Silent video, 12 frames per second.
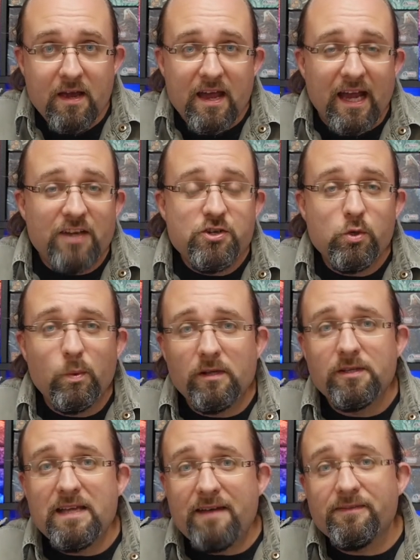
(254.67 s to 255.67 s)
And you will
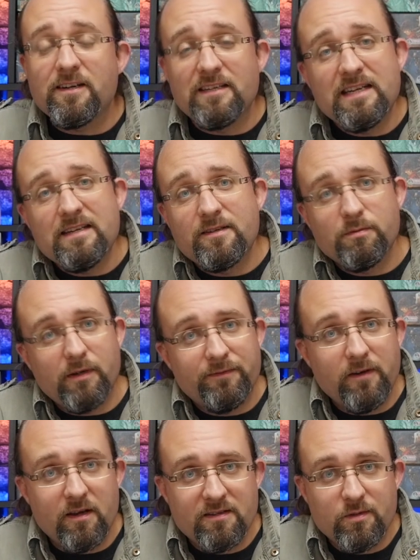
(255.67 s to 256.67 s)
never need to
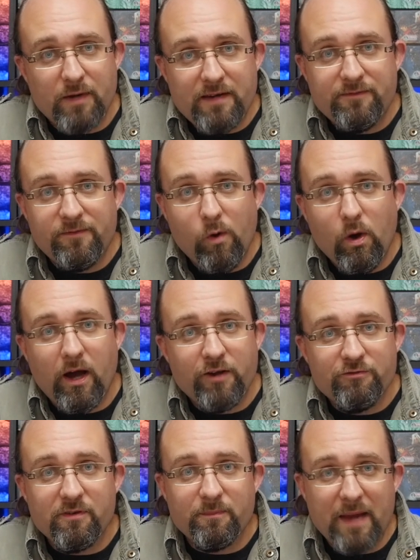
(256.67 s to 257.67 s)
refer to a
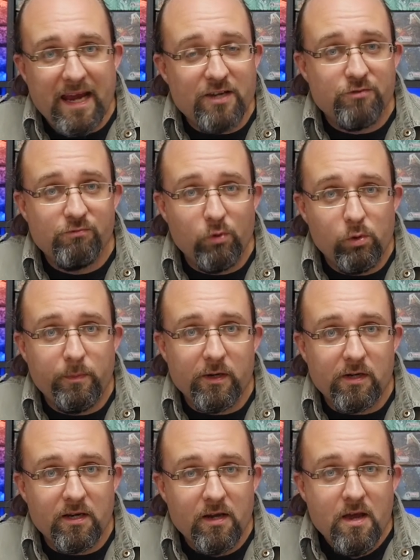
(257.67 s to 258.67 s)
400-page
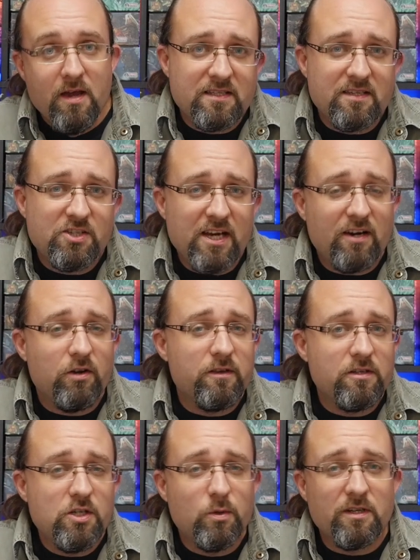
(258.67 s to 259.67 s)
rulebook to check on the
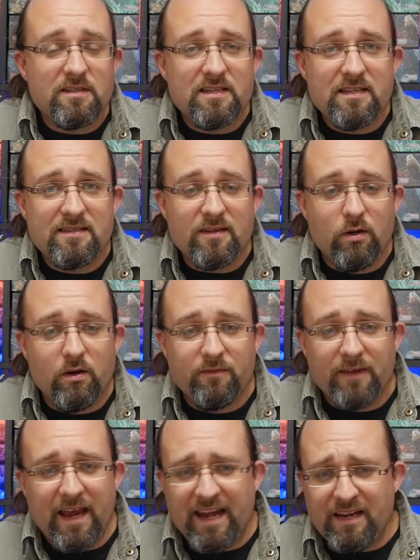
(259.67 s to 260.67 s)
nuances of
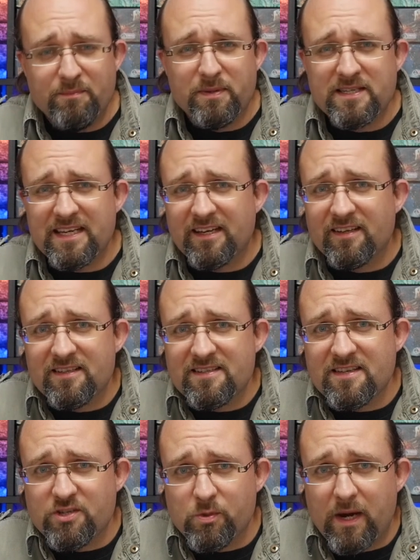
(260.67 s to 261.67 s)
a particular
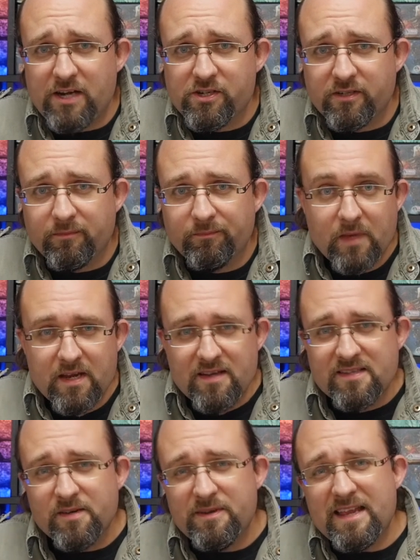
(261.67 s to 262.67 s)
situation.
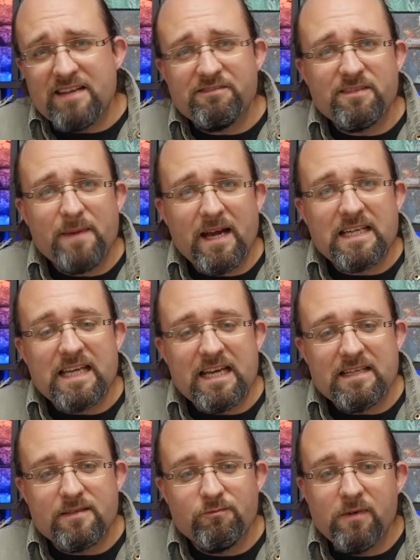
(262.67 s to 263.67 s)
So in that respect,
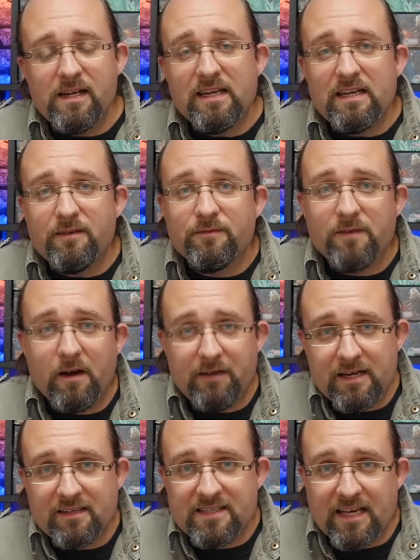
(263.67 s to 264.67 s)
it's really very
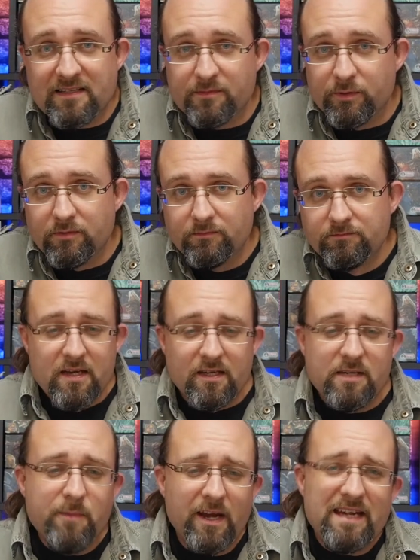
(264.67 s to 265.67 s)
accessible.
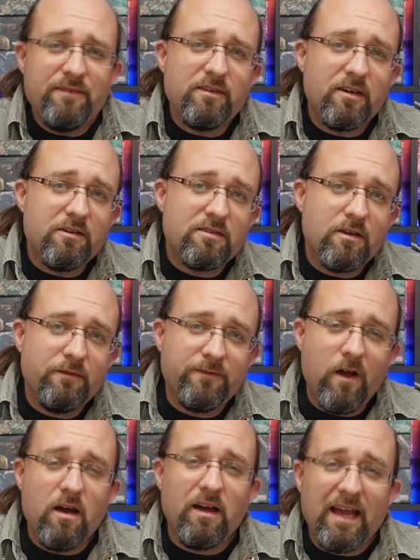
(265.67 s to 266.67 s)
You might even go so
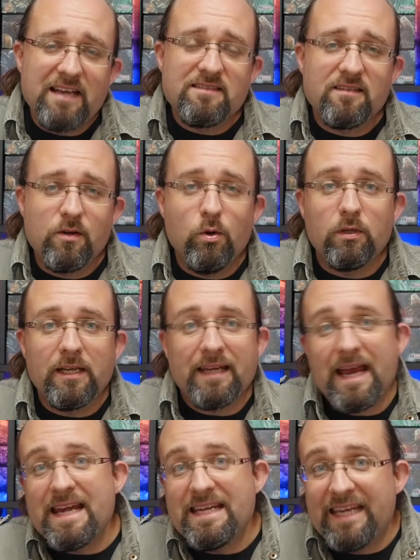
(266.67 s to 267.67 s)
far as to call it
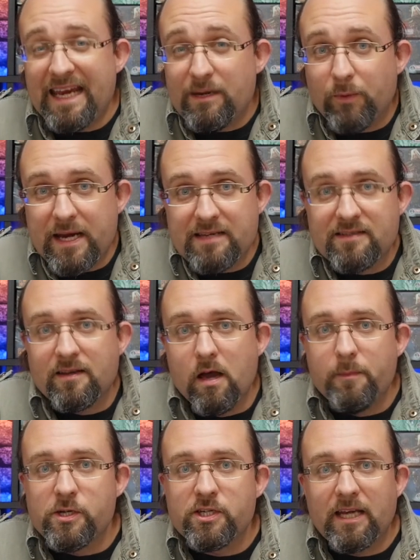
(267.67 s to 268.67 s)
a gateway
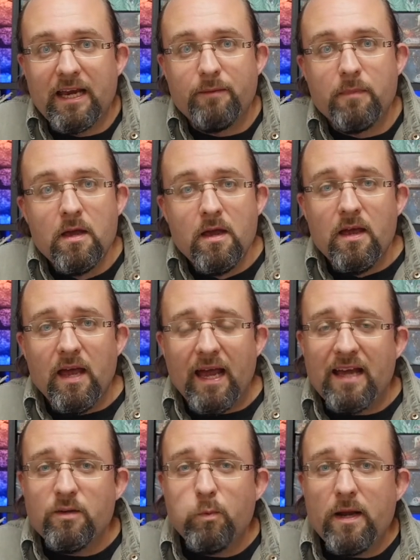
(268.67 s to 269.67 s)
skirmish game.
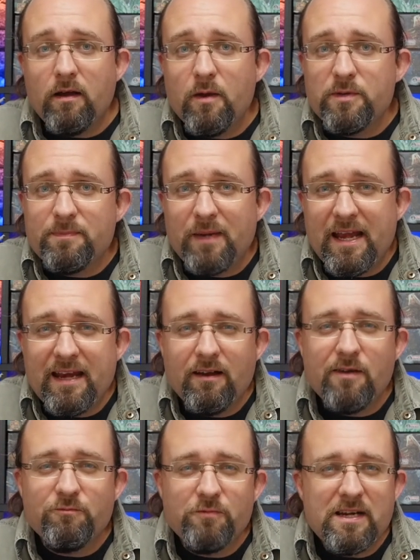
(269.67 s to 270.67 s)
And when I was playing, I
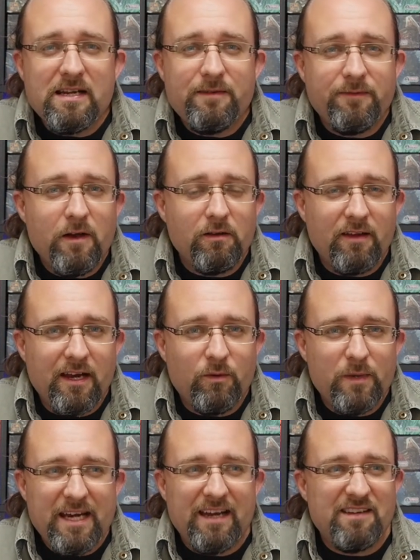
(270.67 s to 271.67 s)
really felt like
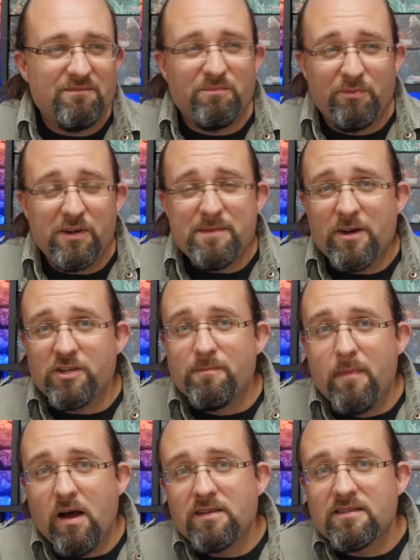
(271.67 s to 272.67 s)
we had pretty much
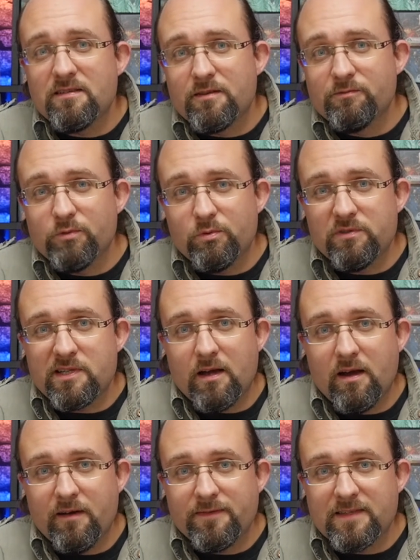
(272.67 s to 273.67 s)
mastered the rules
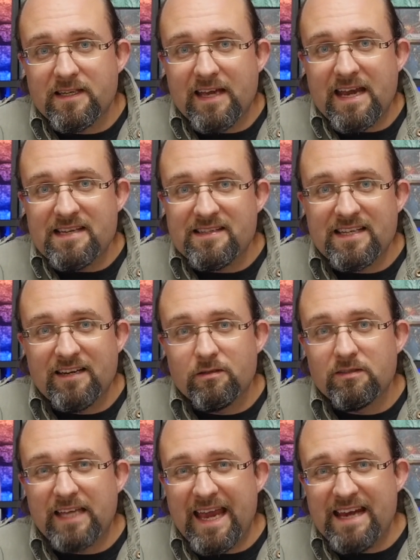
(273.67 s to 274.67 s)
after a
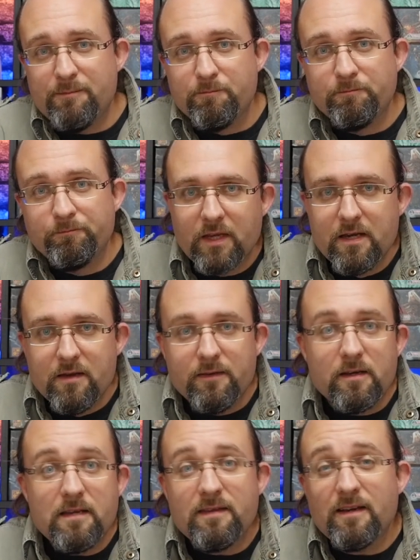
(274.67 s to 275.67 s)
single game. The
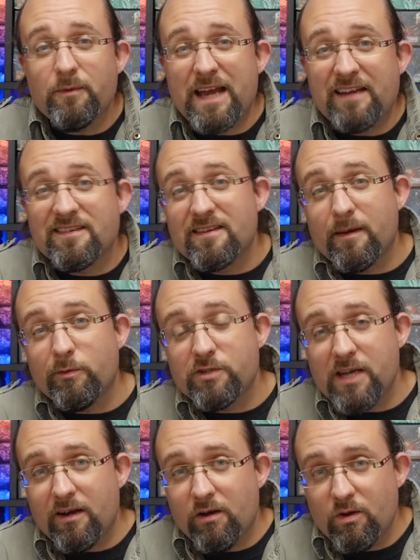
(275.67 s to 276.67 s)
only thing we had to double
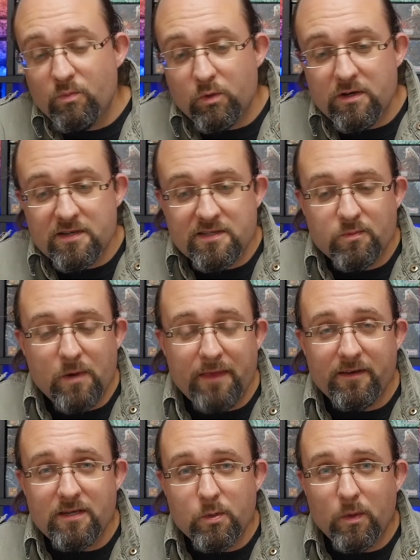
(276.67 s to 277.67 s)
check on was whether
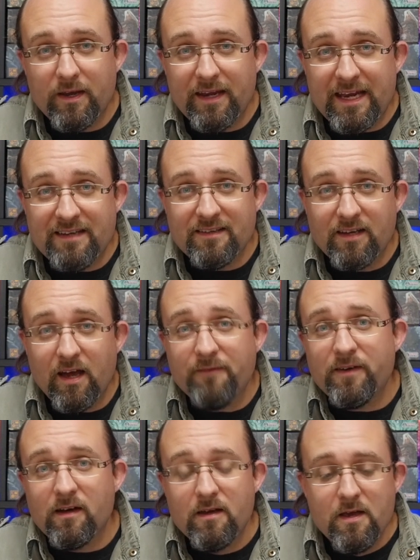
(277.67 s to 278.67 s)
you were in
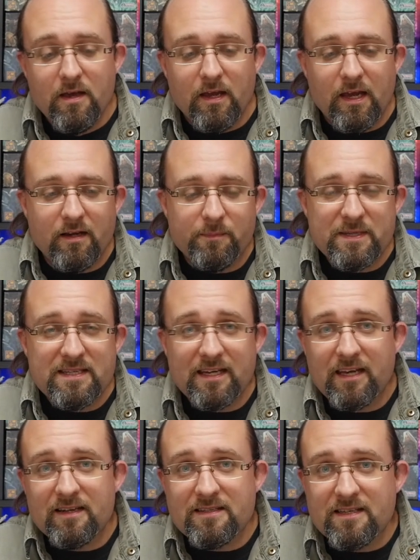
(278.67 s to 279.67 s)
cover in a
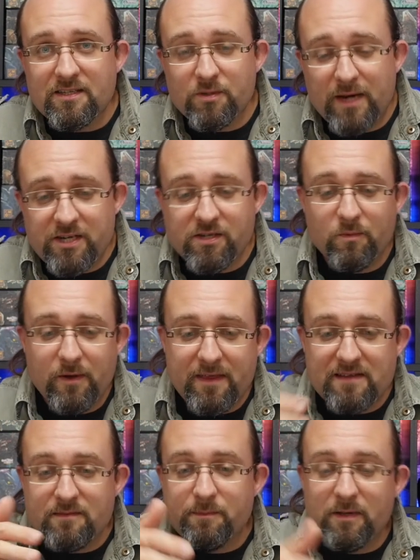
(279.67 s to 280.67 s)
particular situation where
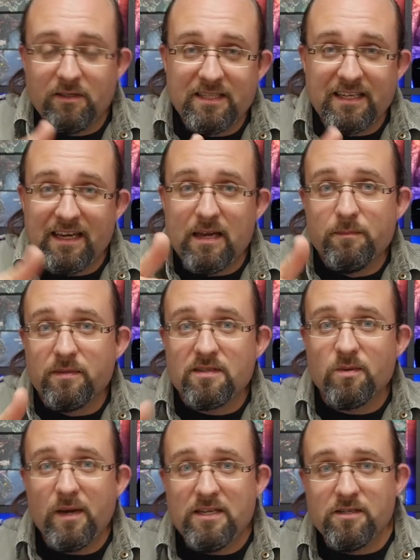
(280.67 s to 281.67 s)
there's a building in
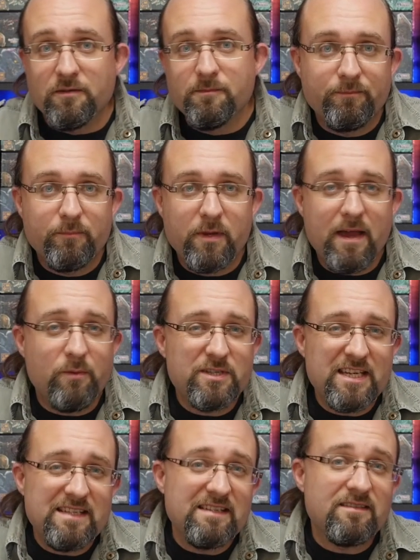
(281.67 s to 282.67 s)
between you. But that was
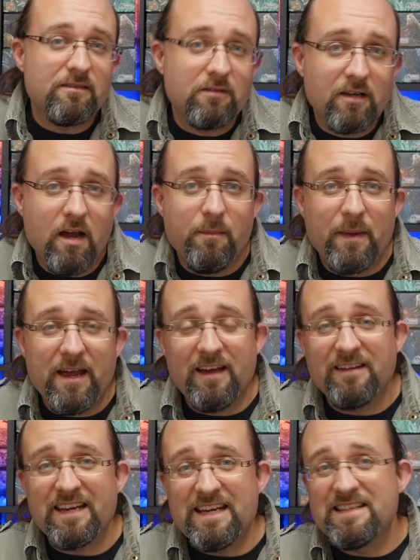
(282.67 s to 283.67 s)
easy to look up
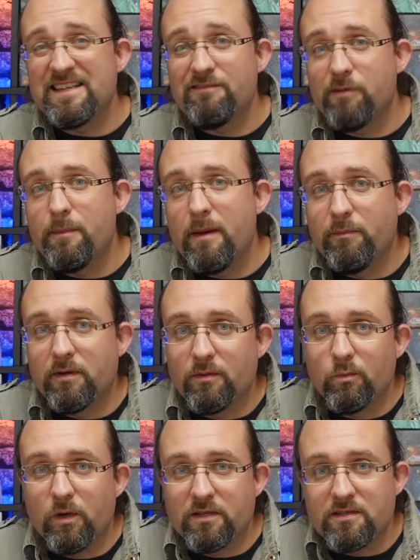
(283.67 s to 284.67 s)
and easily remembered
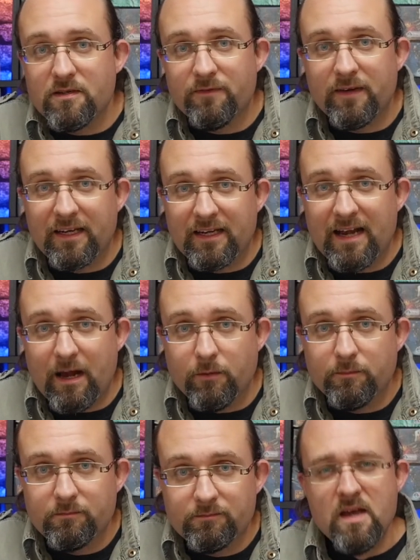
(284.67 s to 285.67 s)
once you'd figured it out.
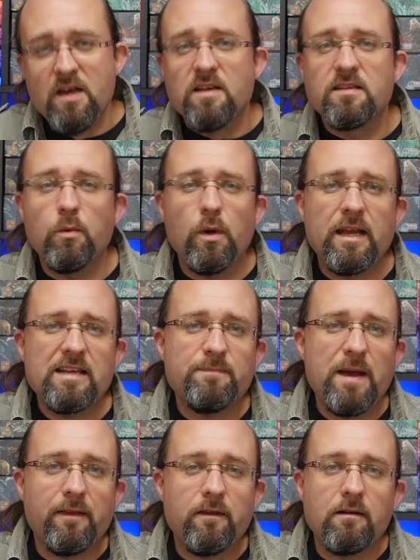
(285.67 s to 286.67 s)
So one
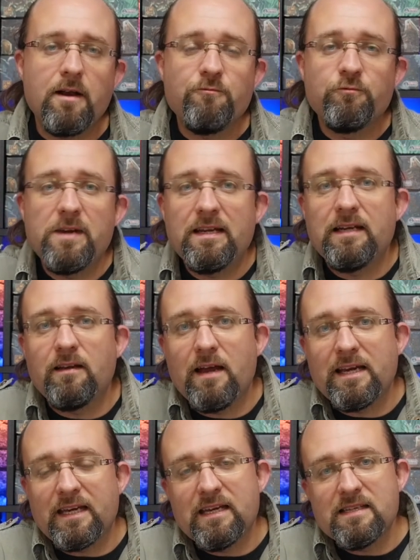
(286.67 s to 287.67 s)
aspect that I really
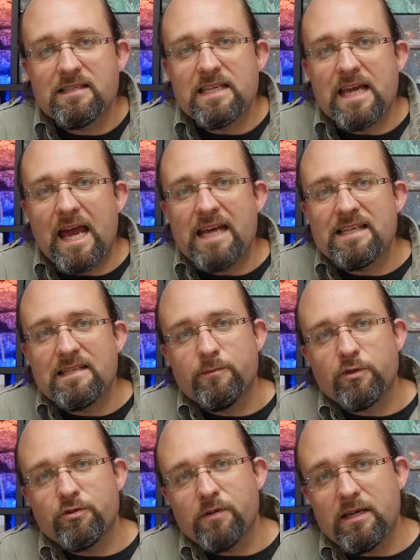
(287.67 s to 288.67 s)
like is the
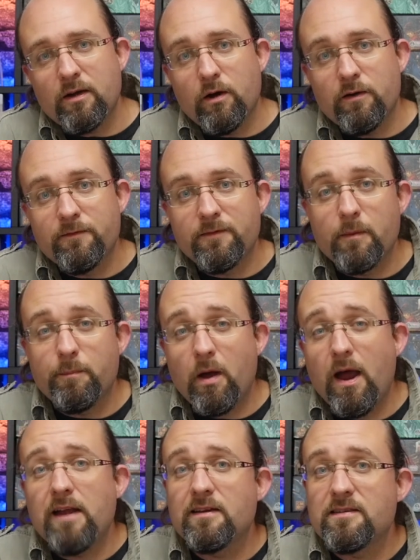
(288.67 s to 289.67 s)
asymmetry of
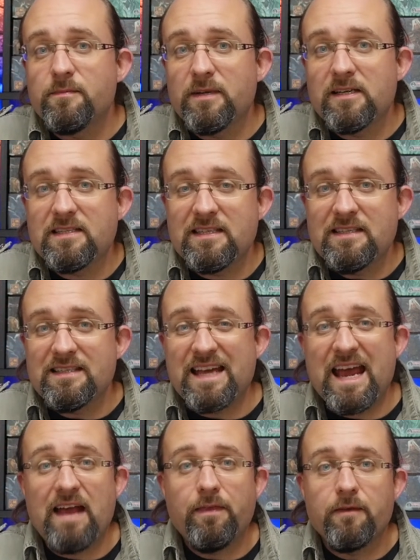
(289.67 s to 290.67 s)
pilot abilities
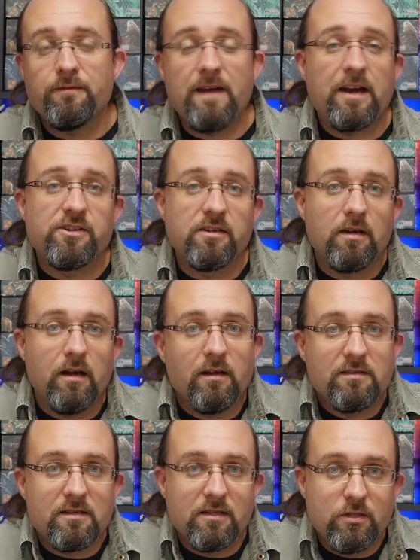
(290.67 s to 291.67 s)
and the faction
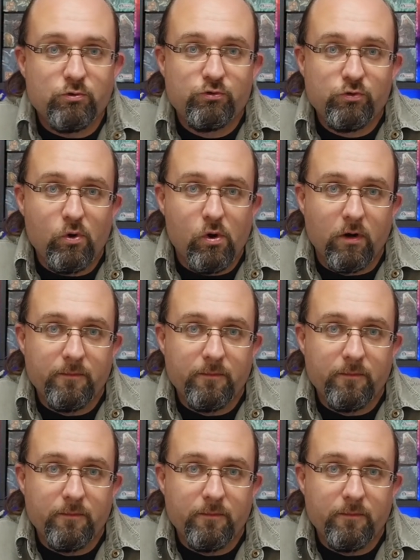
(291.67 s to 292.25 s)
cards that you draw.